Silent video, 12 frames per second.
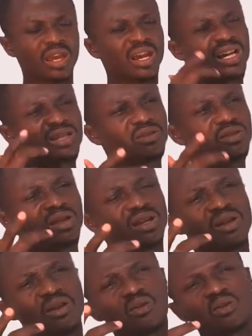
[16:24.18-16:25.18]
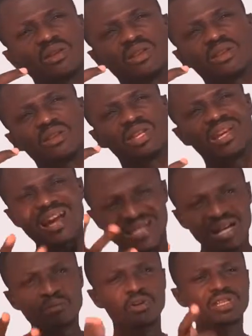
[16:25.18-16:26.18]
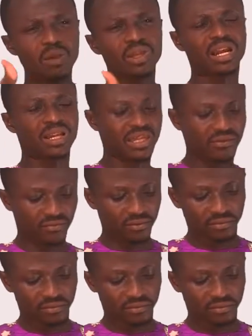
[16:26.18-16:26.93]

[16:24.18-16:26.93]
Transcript: And there are examples that we can give.